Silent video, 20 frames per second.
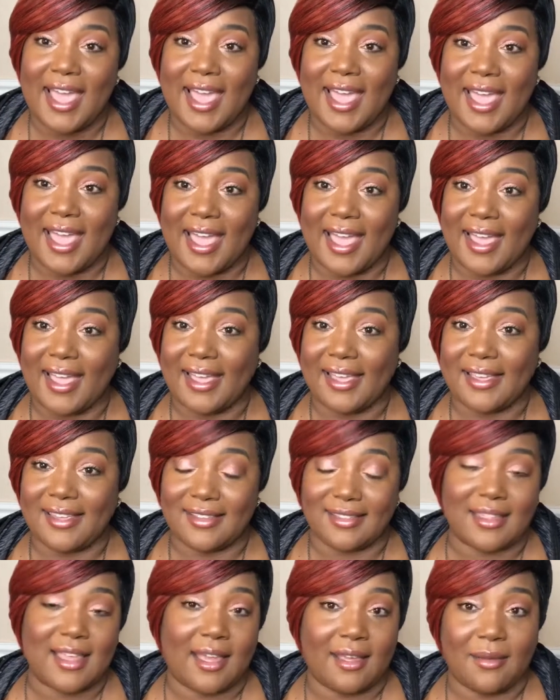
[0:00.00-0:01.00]

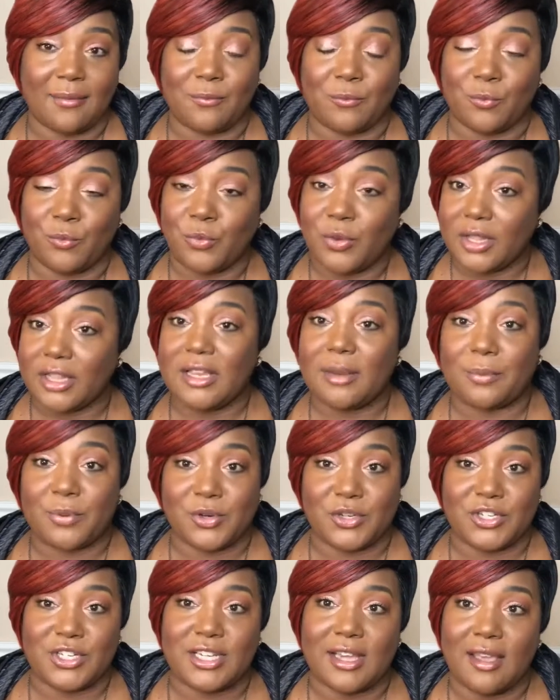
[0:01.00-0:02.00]
I, I really
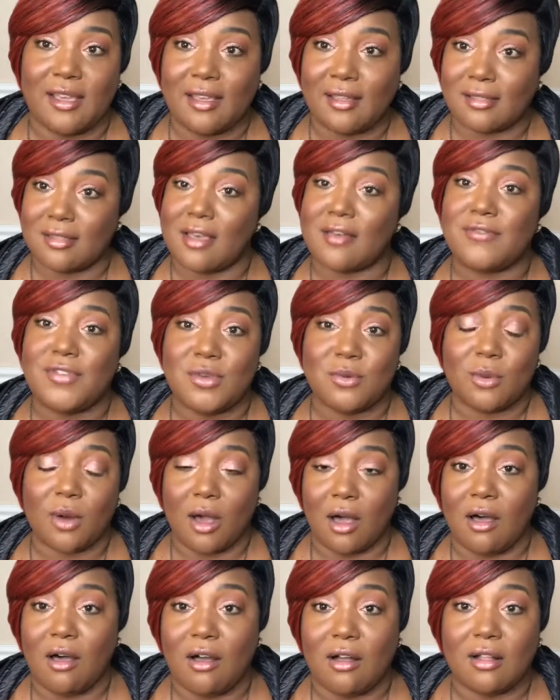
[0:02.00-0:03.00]
appreciate and love you
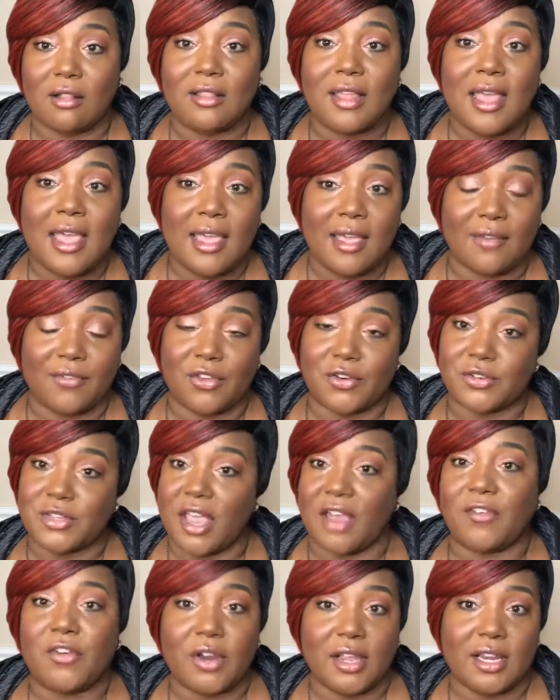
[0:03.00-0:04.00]
all. If there's
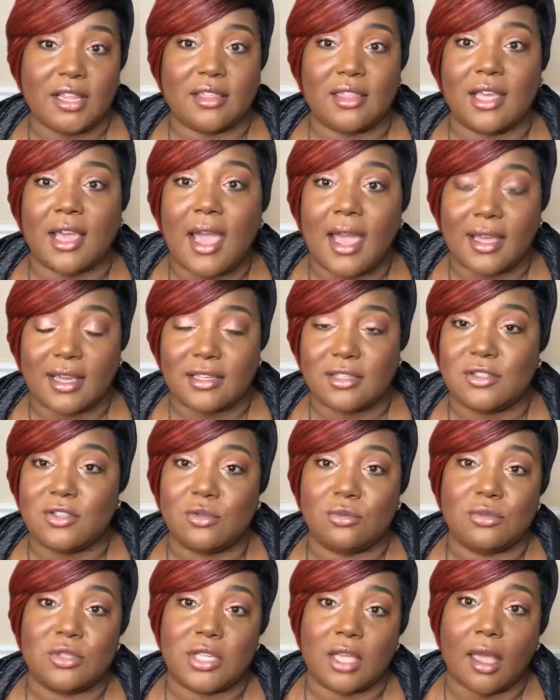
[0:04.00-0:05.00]
ever anything I can
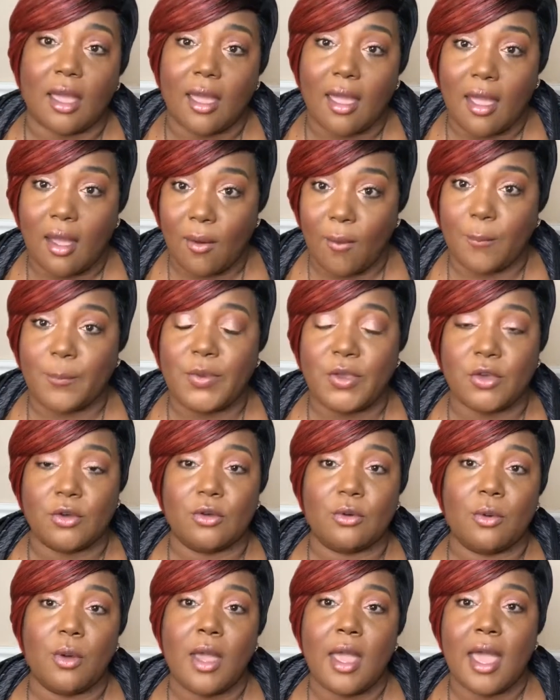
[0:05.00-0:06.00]
do to help
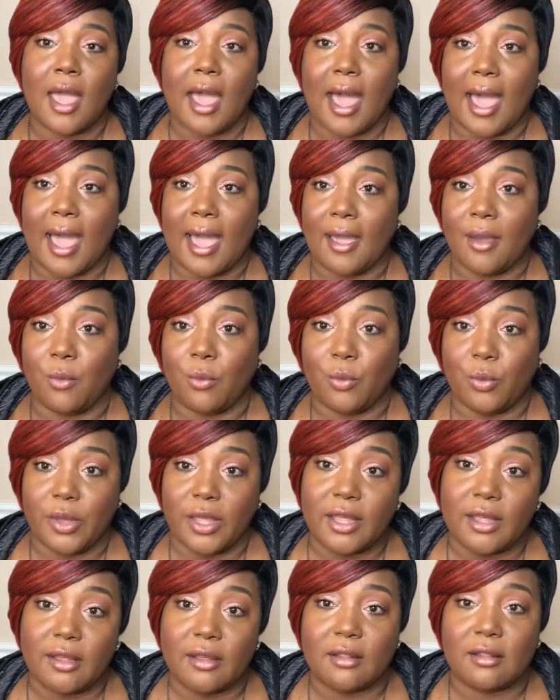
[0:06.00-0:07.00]
you, I
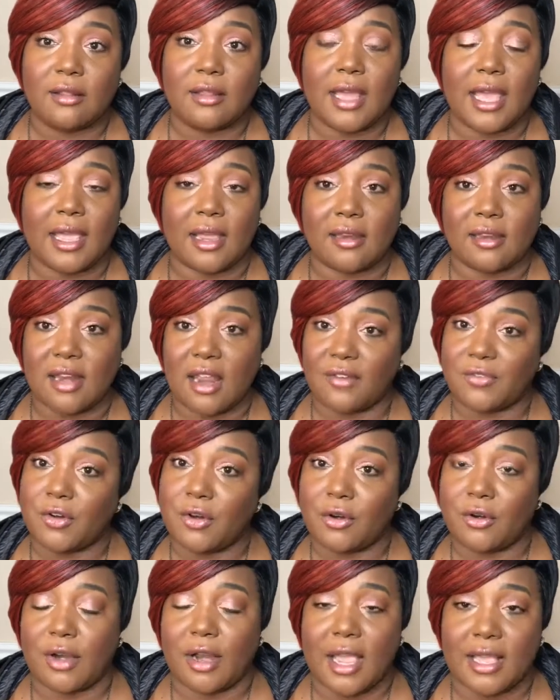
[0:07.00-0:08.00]
will. And
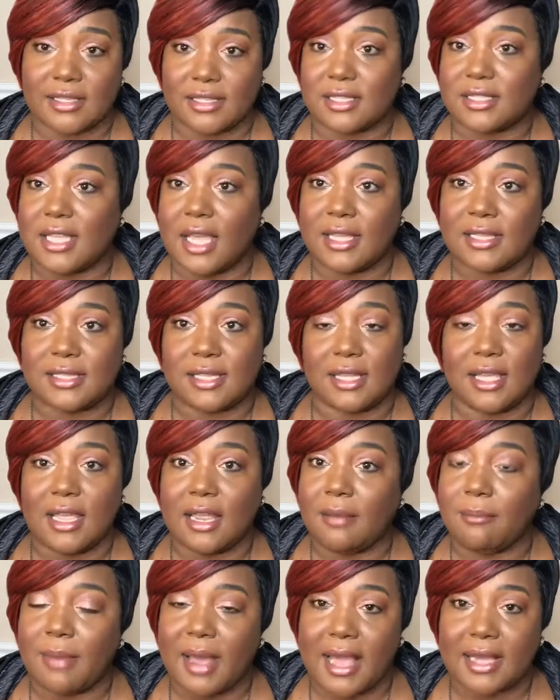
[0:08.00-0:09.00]
never hesitate to
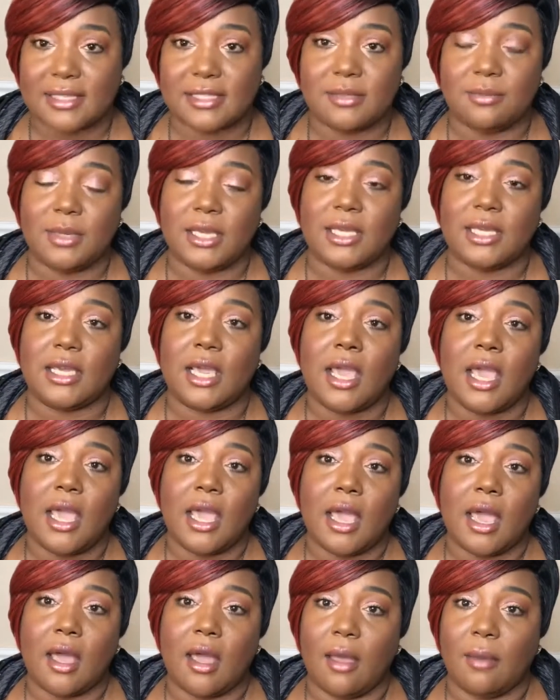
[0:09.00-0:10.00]
inbox me.
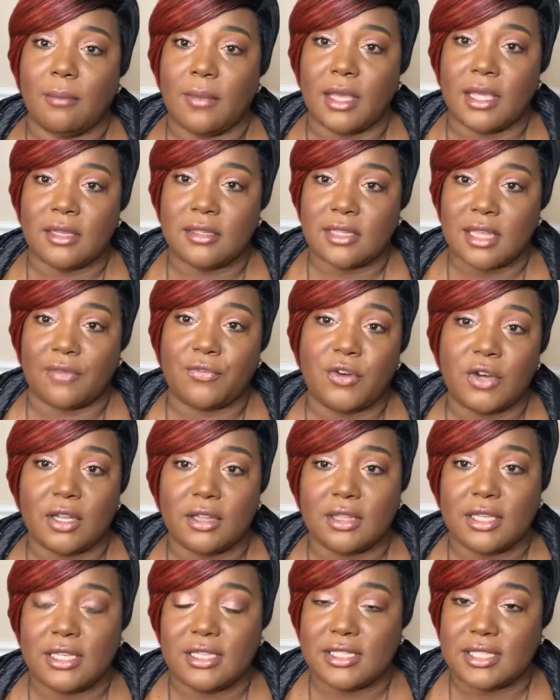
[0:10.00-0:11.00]
Um, and
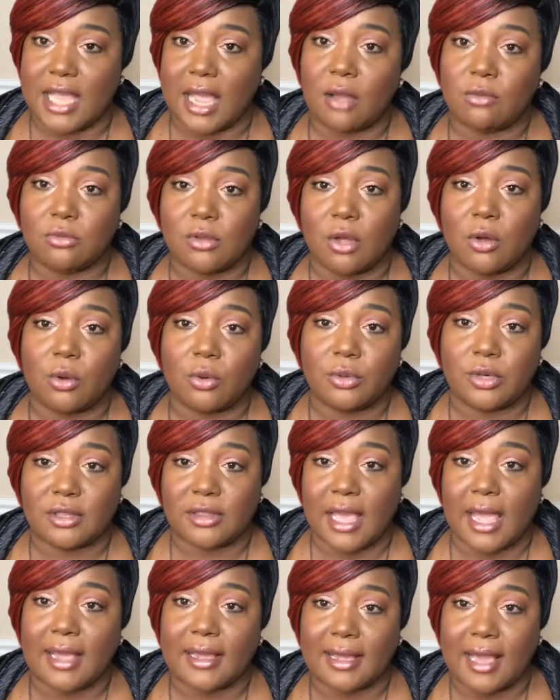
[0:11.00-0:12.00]
definitely download
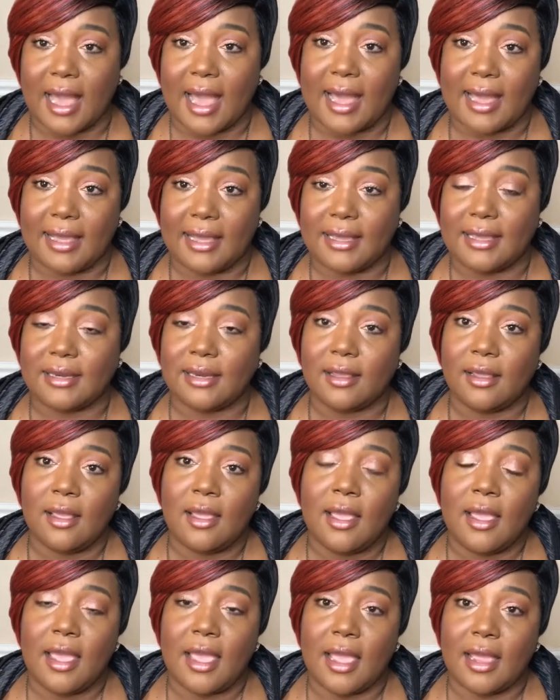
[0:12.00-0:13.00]
that guide
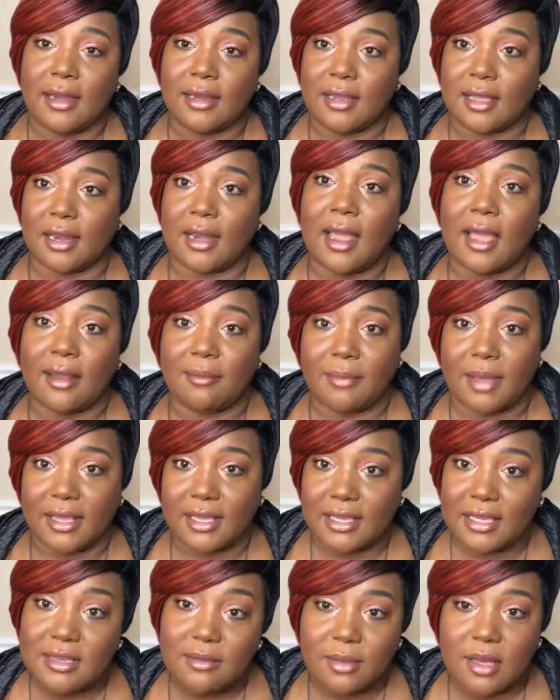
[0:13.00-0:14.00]
and get on
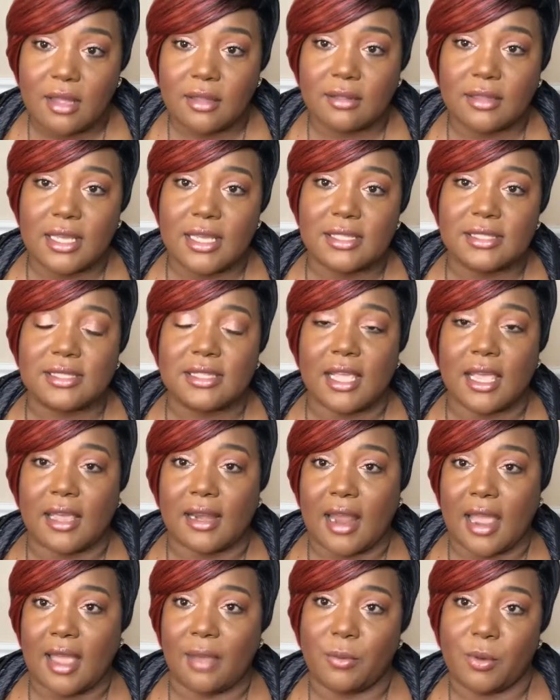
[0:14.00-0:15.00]
my email list,
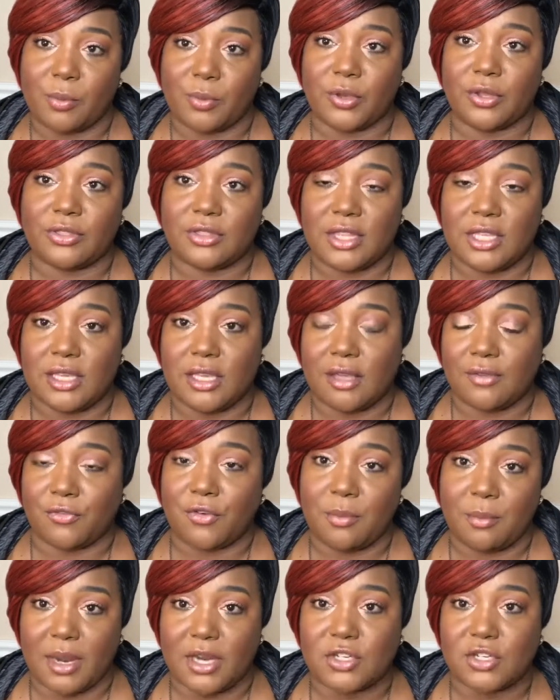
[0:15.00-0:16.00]
and I will put the
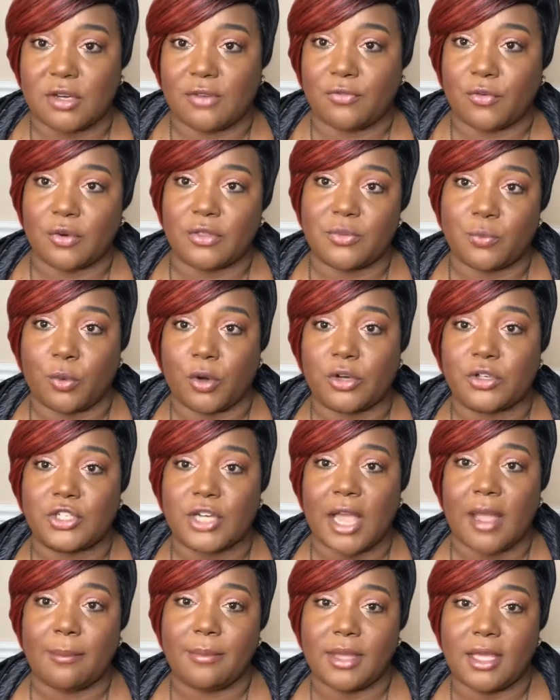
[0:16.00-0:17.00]
information for the
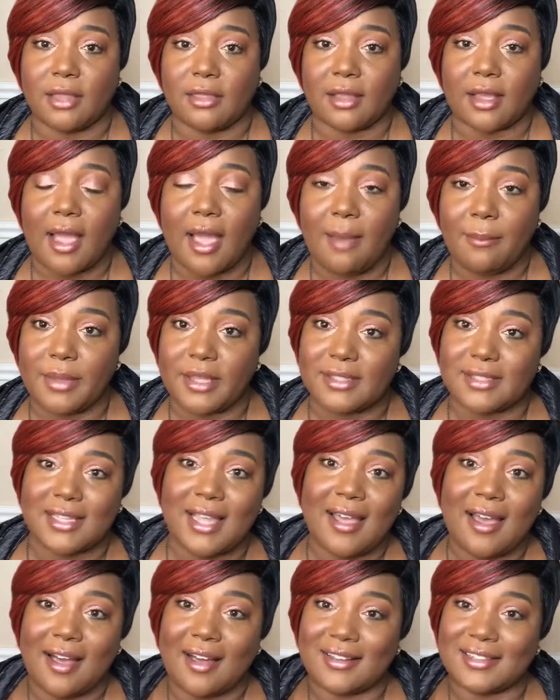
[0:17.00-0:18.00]
workshop in the comments.
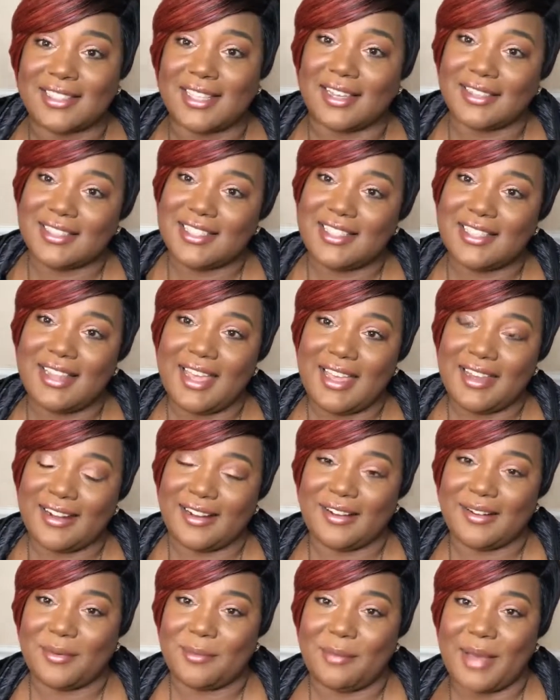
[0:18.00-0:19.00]
I'll talk to you
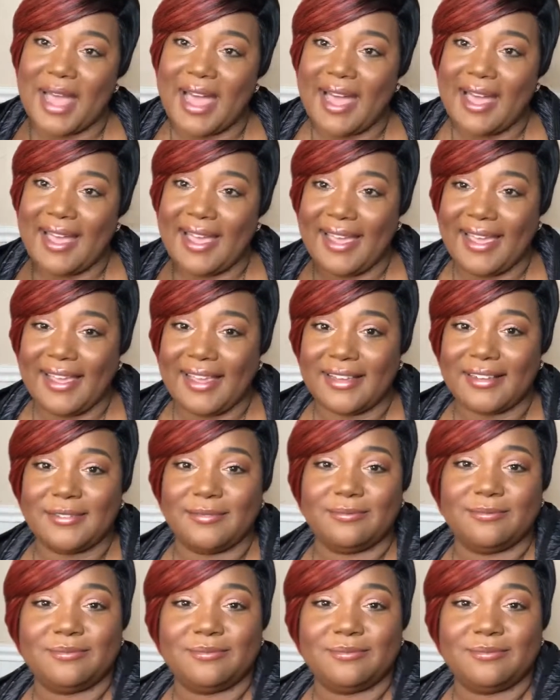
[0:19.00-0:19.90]
later. Bye.